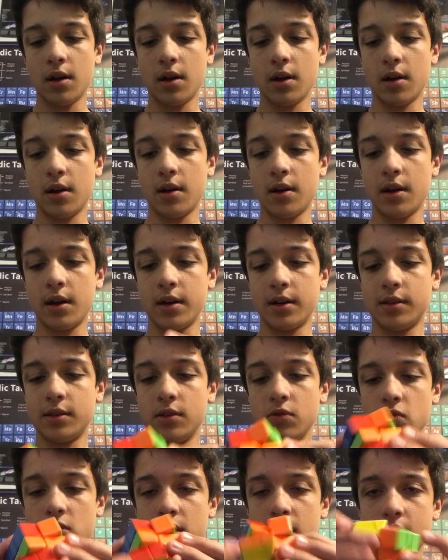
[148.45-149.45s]
And
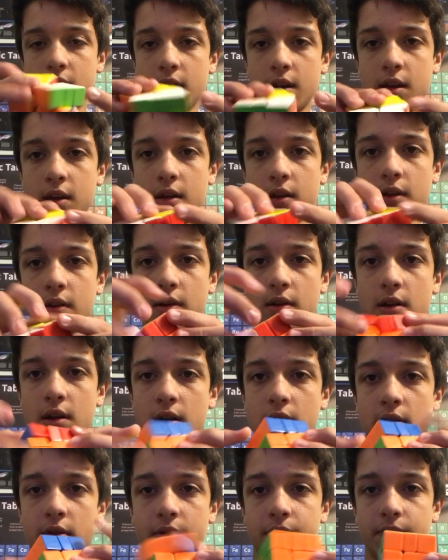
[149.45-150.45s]
it's unique.
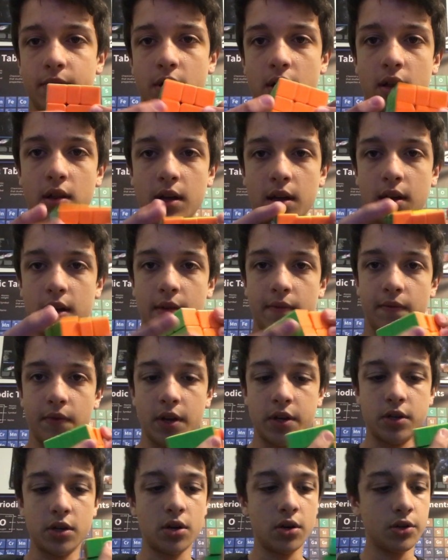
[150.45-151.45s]
I really like it.
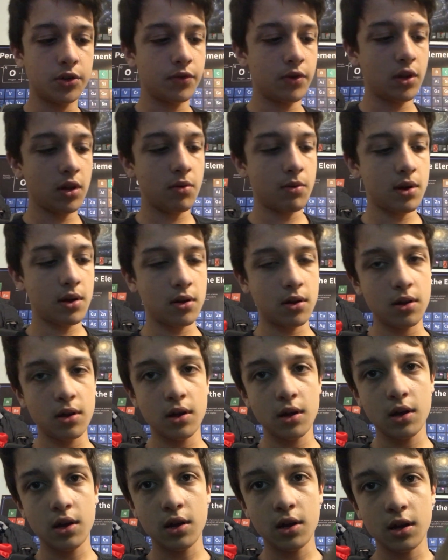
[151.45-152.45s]
It turns really well.
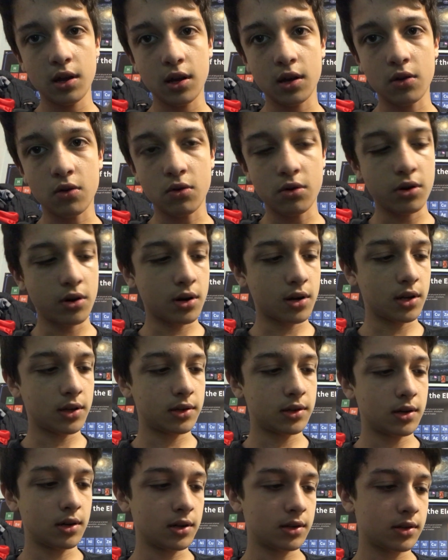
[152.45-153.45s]
It corner
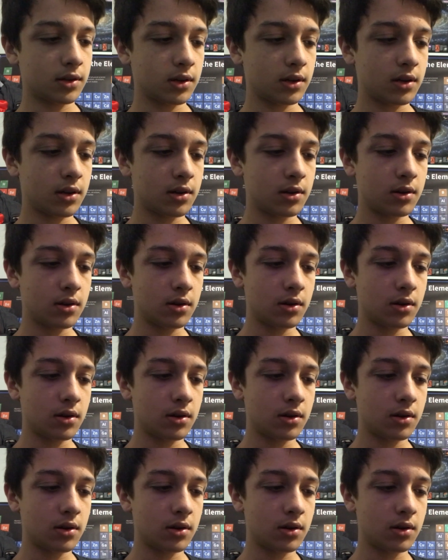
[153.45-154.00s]
cuts nicely.